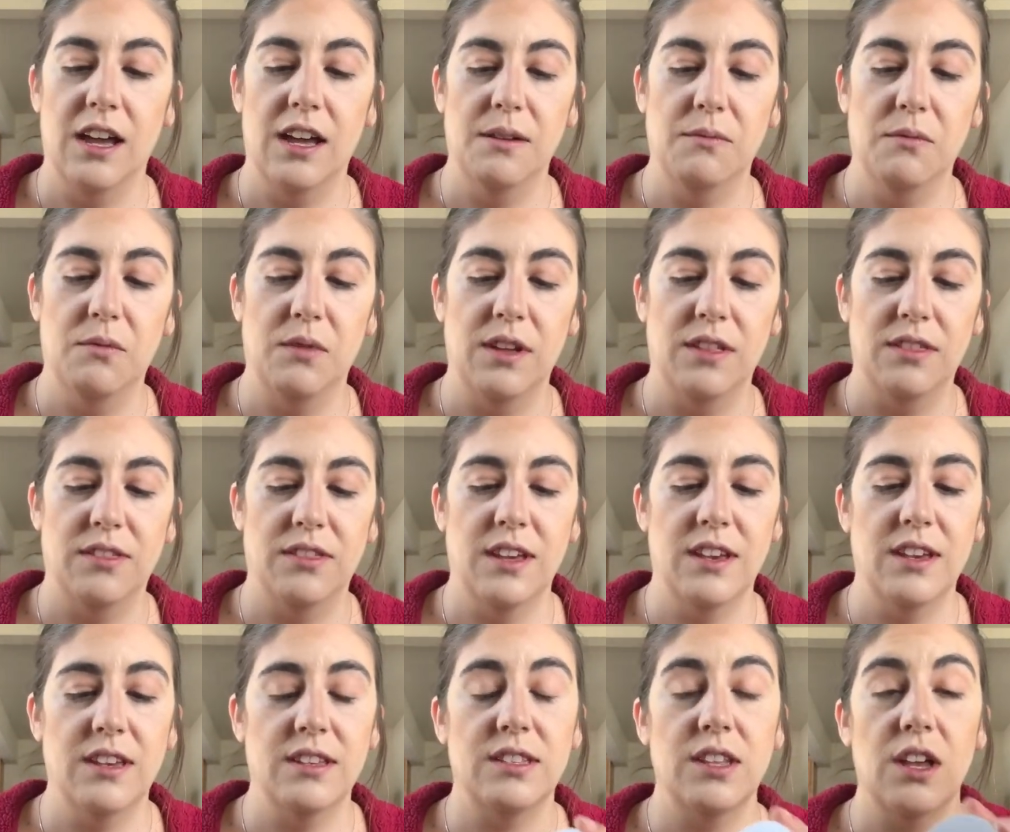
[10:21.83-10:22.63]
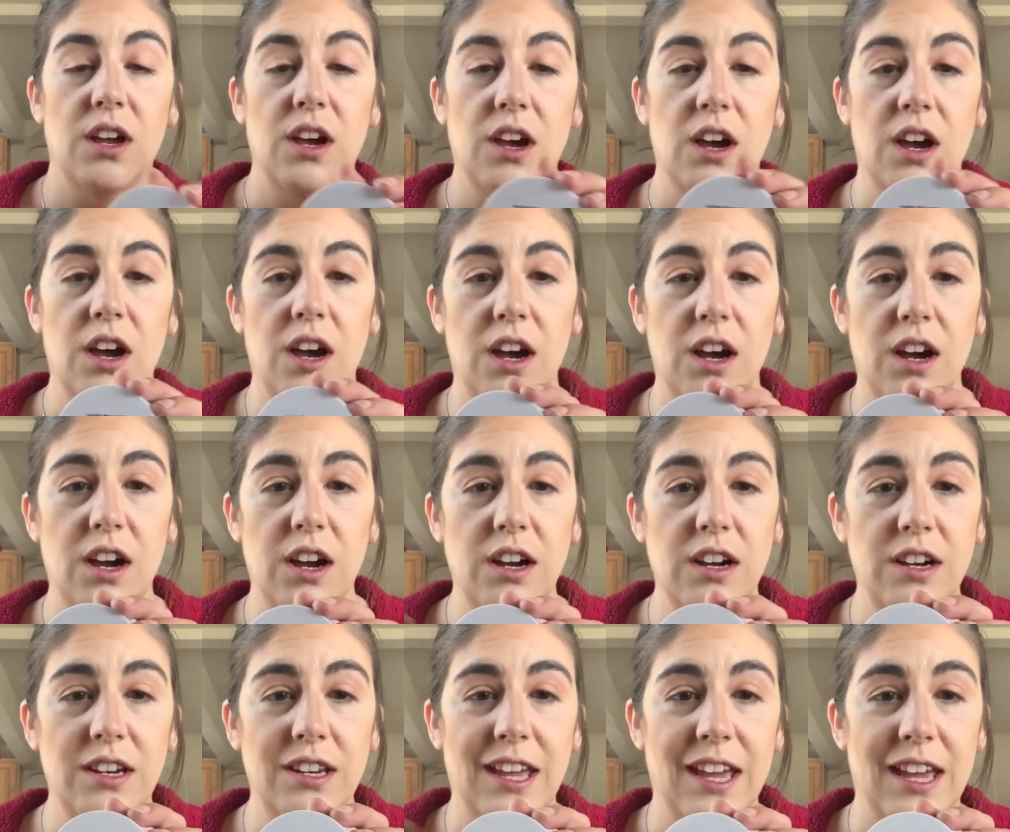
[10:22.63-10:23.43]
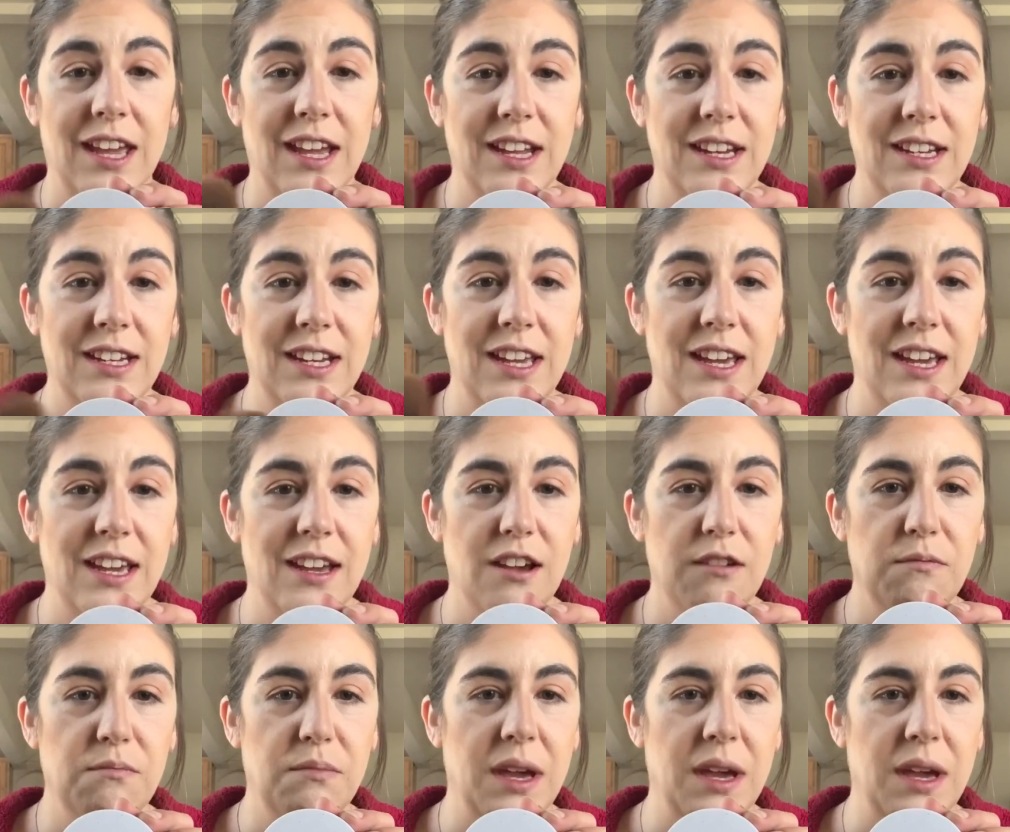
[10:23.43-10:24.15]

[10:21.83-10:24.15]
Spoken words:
with this Hard Candy